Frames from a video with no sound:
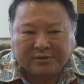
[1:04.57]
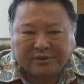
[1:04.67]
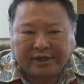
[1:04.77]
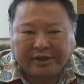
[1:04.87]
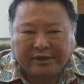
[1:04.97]

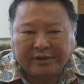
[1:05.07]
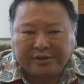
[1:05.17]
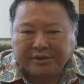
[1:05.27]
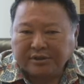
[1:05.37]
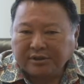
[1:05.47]

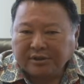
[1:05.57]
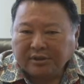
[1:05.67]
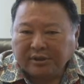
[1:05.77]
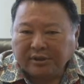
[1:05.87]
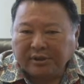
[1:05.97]
change
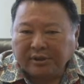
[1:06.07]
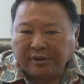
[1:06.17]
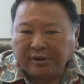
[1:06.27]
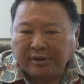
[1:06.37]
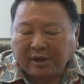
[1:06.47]

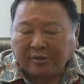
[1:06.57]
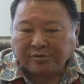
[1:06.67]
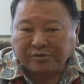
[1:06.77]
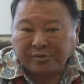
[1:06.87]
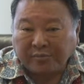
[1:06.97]
in the
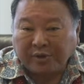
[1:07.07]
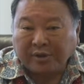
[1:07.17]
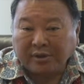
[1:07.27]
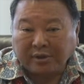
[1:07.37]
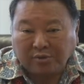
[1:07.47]
council's
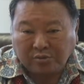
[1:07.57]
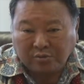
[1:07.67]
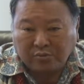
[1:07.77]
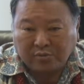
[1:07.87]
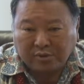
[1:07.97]
ability to
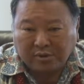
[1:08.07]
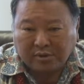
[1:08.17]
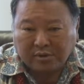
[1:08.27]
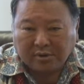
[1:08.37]
do work.